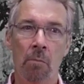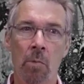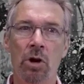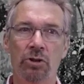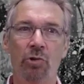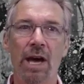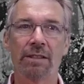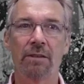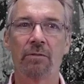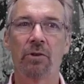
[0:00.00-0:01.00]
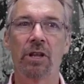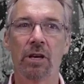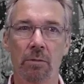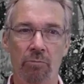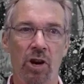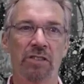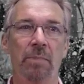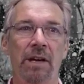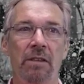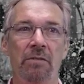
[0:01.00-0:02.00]
more attractive for their
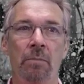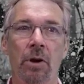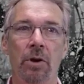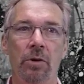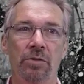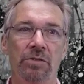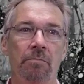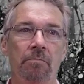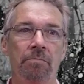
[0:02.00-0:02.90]
prospective employers.